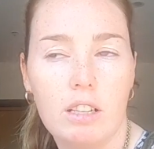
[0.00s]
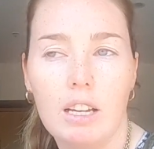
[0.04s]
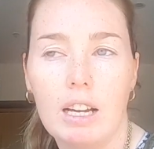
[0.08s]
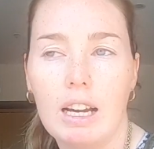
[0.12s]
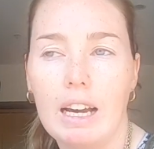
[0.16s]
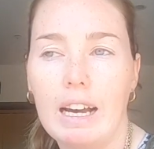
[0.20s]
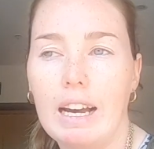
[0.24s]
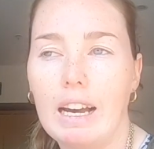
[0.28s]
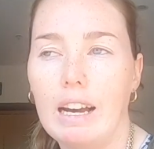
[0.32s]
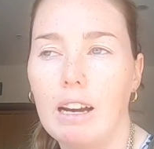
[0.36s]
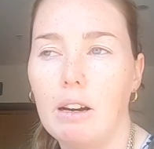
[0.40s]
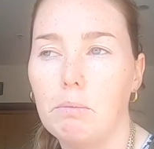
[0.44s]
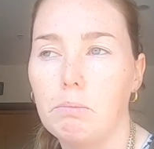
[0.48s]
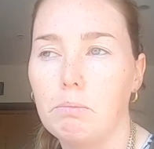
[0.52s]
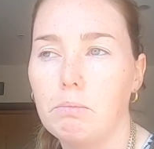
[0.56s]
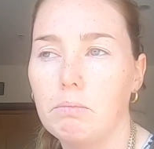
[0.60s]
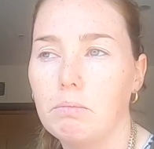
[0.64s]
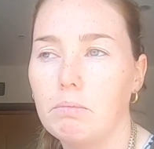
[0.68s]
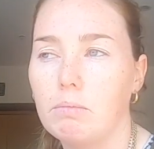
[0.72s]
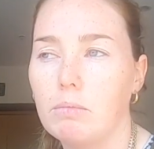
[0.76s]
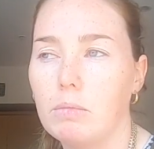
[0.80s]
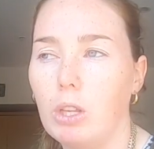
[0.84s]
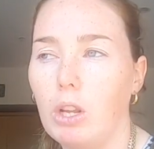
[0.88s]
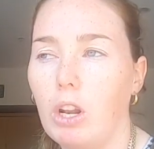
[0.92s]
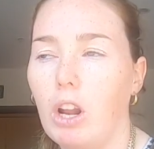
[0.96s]

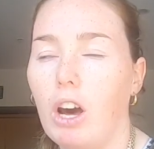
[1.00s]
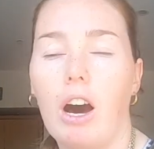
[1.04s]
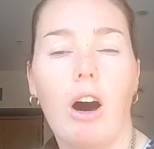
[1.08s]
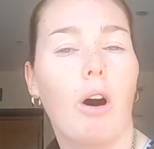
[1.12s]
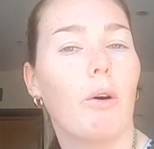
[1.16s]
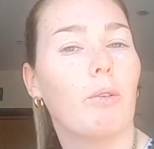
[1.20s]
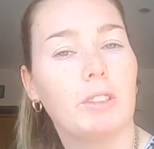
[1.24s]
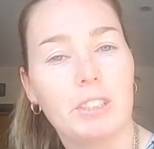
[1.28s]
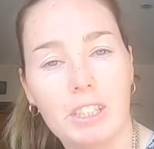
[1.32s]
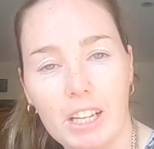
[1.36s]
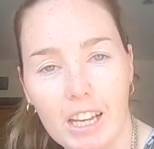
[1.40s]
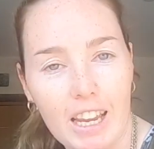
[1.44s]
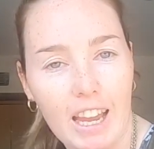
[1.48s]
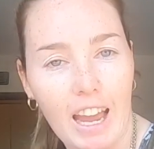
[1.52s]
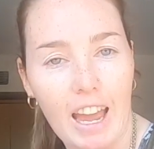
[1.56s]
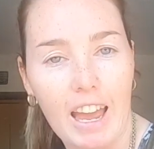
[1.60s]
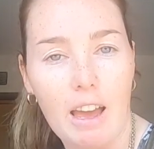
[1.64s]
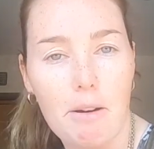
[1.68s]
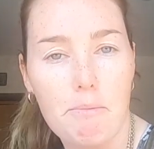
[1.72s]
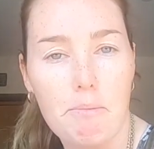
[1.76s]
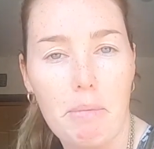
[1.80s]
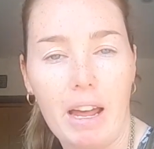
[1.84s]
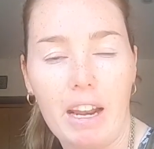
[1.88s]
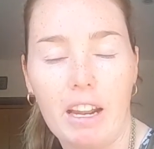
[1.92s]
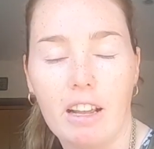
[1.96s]
You know, I was okay
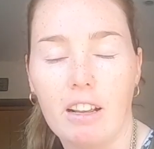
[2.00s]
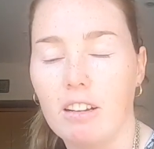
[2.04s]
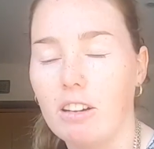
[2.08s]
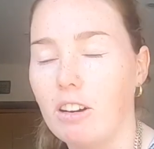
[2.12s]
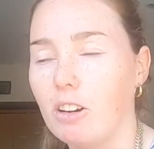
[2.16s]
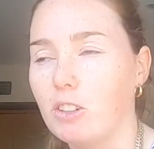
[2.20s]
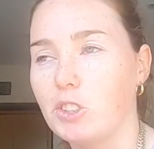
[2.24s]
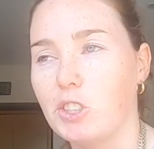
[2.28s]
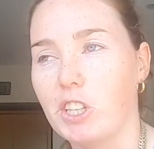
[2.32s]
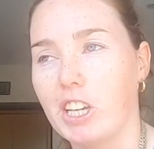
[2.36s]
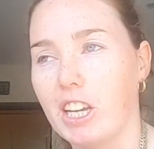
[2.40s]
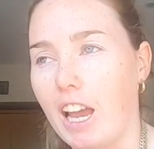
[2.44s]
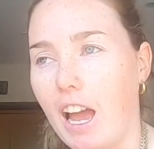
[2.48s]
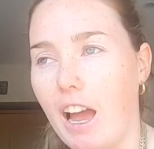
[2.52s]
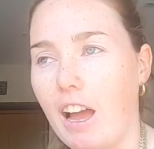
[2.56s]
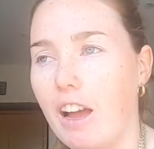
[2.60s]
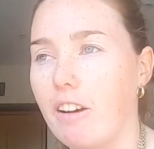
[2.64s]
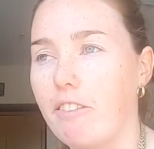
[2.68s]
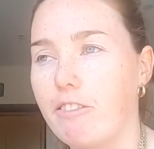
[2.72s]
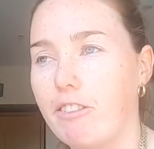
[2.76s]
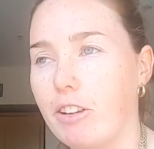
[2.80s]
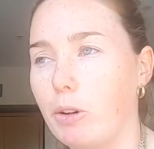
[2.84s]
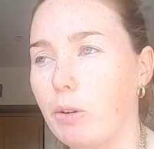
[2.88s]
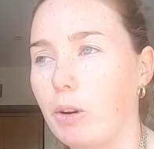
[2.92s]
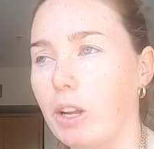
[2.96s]
at batting, I was okay
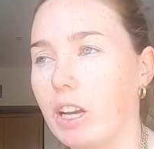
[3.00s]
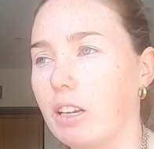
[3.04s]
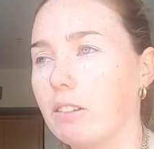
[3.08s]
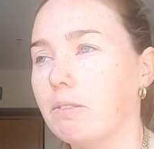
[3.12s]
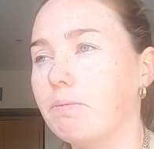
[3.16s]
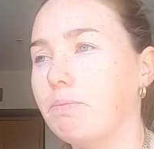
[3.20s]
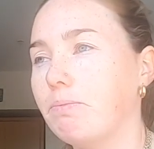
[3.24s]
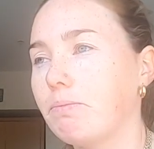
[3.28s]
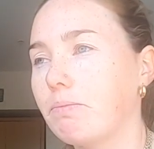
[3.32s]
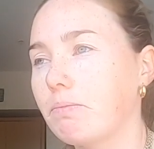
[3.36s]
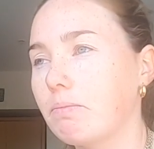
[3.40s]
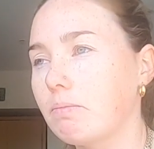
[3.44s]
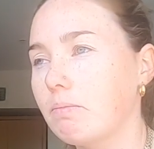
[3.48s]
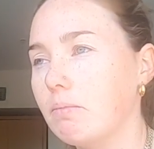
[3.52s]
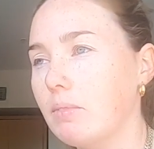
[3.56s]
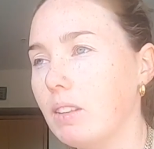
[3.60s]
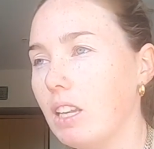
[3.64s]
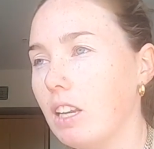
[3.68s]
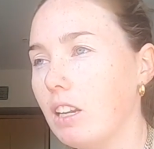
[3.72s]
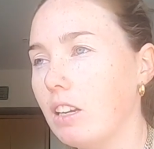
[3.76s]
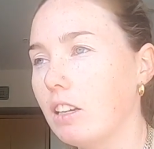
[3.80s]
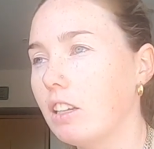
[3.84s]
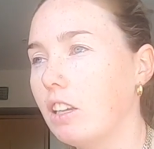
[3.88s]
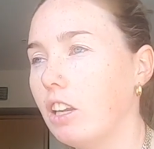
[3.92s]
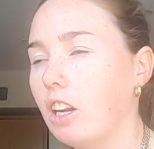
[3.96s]
at fielding.
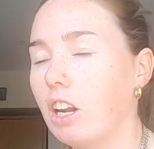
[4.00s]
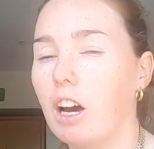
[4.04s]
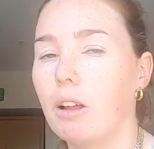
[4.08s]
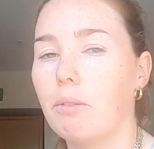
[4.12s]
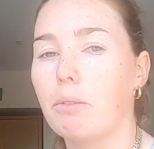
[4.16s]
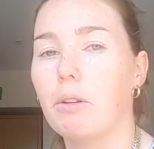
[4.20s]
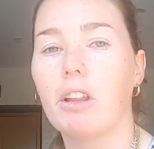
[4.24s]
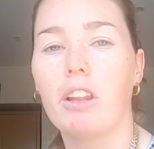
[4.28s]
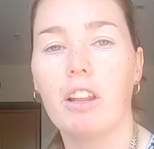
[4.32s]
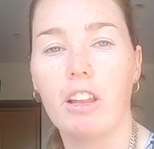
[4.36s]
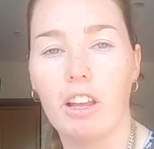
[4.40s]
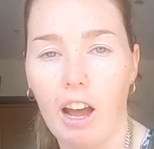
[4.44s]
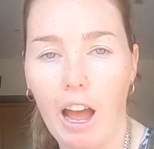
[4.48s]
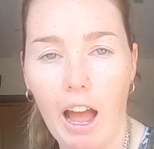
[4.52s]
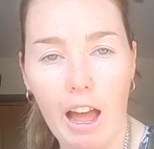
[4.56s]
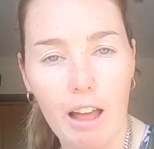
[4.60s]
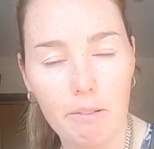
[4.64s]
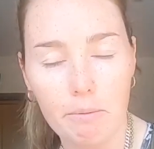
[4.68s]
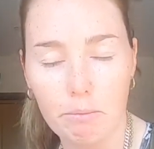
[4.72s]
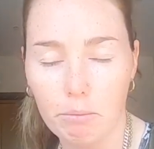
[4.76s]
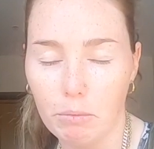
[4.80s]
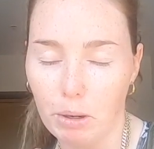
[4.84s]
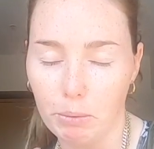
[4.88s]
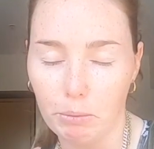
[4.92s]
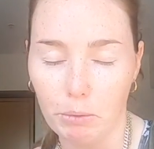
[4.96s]
You know, I'm not the
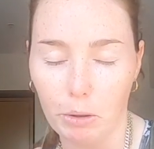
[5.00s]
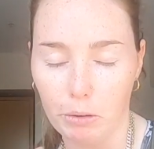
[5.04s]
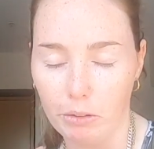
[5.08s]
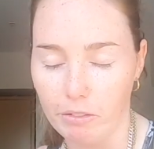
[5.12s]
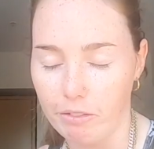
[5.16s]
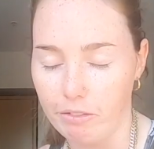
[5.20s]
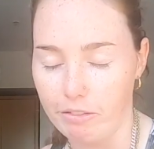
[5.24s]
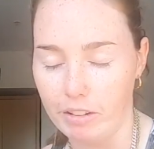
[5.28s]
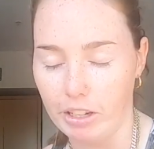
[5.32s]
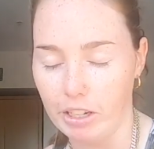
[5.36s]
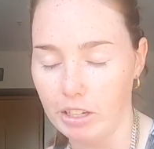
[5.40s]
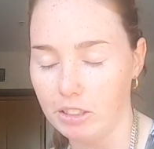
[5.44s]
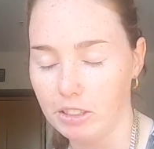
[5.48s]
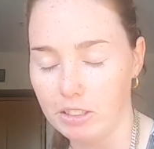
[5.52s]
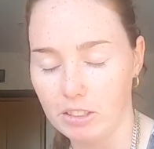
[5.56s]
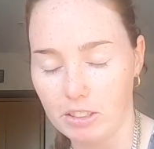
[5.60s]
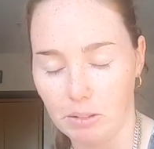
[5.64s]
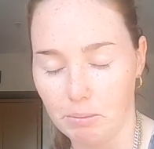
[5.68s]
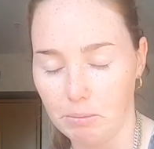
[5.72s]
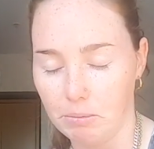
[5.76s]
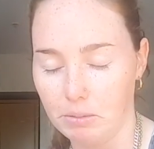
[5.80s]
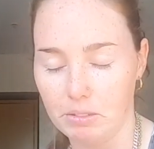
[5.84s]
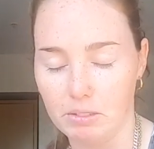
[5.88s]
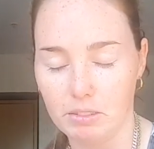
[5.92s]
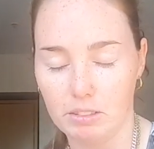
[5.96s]
fittest,
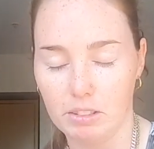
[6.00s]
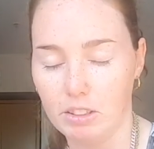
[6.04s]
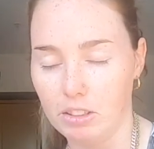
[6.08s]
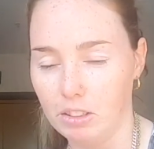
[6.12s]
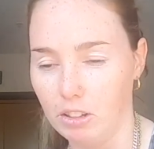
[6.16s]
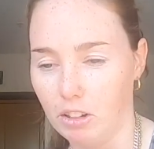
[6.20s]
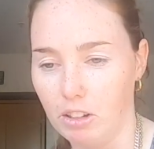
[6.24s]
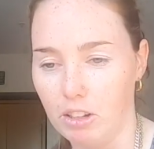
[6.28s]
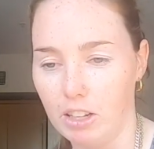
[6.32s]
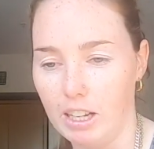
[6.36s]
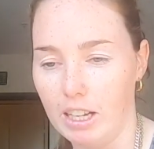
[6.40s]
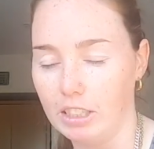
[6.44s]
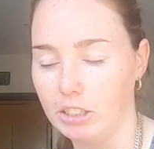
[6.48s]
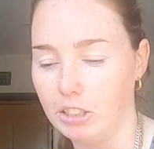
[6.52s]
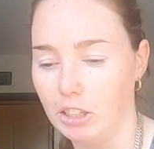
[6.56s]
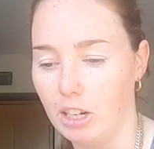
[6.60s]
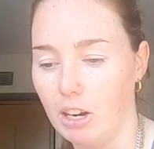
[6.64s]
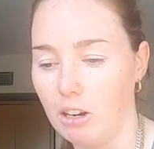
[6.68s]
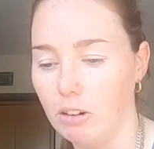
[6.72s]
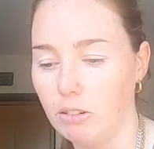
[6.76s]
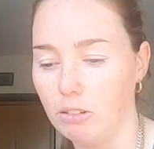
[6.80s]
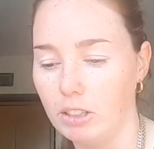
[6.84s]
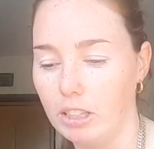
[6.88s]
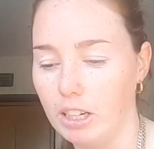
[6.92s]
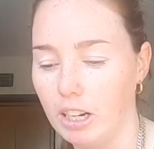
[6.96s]
I'm not
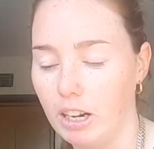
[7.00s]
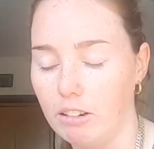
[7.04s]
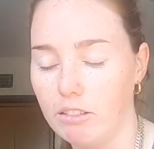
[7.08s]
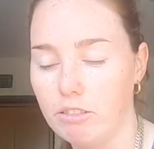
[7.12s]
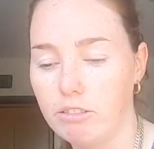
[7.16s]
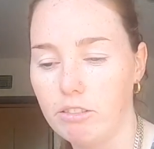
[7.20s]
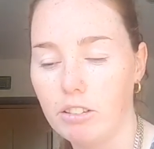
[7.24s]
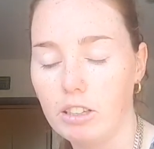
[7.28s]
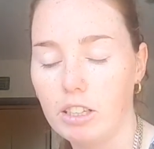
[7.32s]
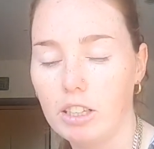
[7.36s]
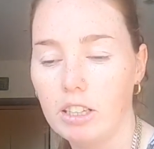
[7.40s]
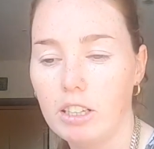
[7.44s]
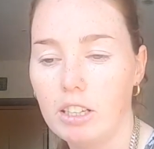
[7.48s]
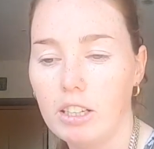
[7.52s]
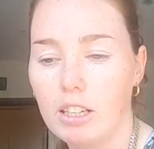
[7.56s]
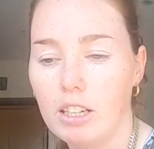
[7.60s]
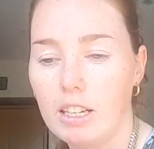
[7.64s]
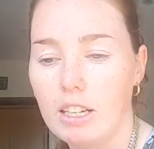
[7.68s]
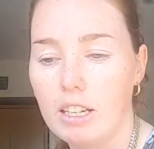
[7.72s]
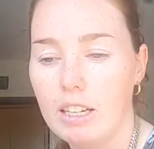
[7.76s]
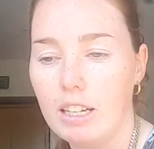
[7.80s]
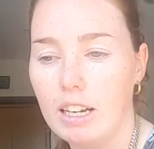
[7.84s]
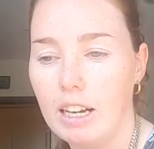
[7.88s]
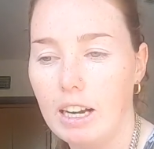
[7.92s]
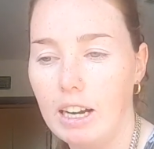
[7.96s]
agile enough.
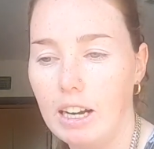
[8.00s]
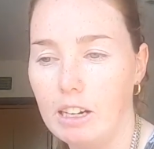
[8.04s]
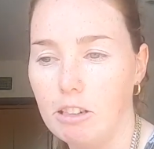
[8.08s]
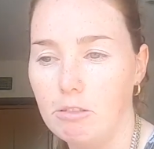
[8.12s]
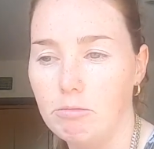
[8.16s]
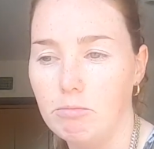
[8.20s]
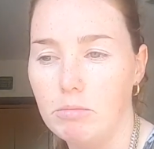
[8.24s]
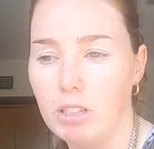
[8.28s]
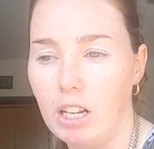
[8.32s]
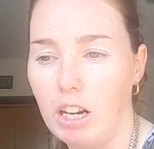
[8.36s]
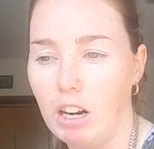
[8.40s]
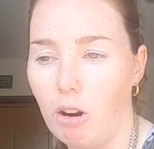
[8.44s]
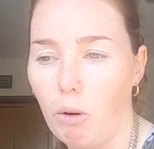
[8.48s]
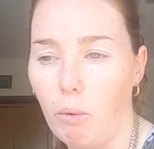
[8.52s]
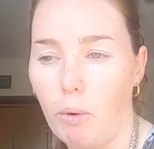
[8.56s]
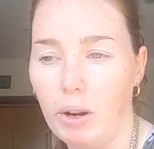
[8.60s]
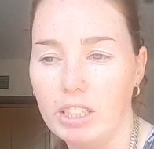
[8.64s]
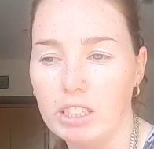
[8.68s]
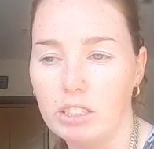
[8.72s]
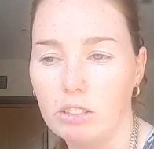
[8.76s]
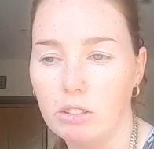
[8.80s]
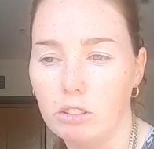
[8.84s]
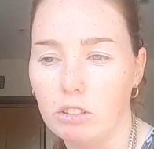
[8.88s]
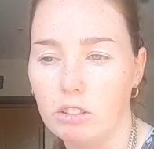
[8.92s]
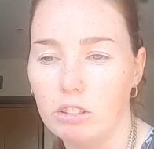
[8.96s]
And I
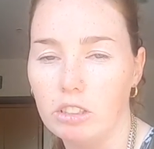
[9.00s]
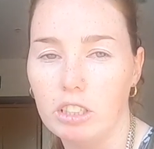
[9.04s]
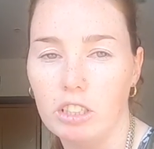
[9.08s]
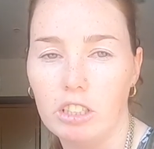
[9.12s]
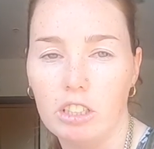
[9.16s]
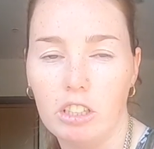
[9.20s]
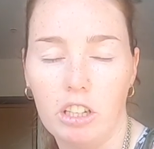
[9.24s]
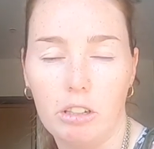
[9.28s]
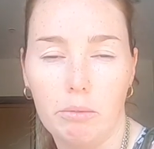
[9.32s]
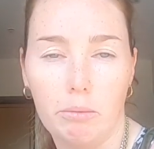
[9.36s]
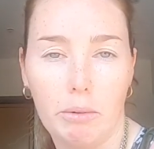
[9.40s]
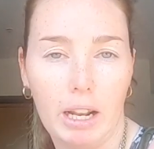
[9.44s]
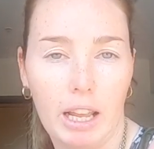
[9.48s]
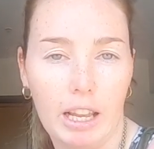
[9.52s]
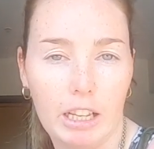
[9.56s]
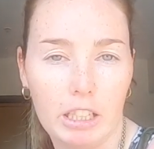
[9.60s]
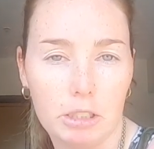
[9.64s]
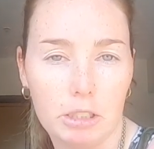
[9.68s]
always thought, you know, my leg